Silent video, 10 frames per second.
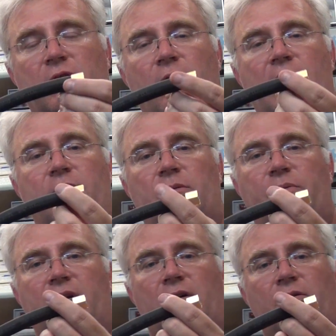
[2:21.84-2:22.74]
We'll go on. We'll
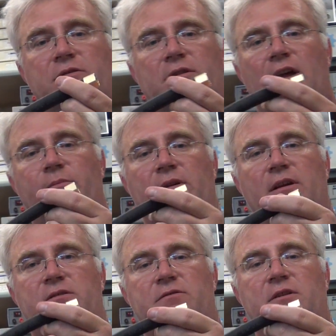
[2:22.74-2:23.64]
put a hose clamp in
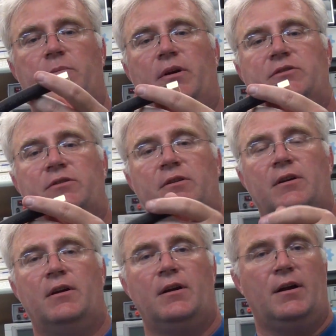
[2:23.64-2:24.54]
case there's any pressure.
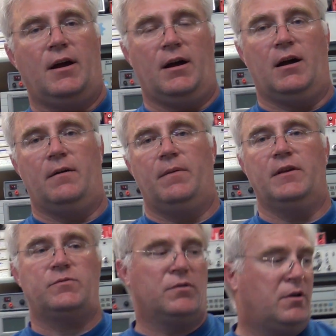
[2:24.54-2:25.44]
Uh,
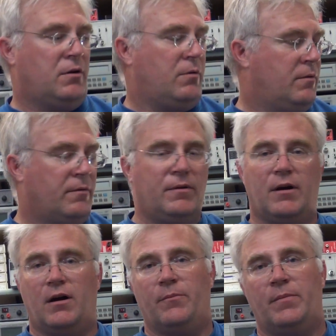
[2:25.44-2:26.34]
this will go
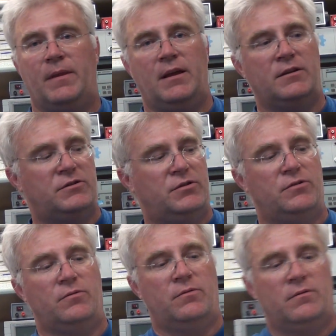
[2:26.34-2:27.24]
um,
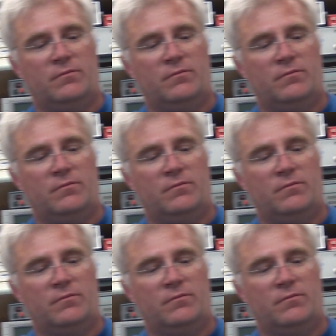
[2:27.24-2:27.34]
into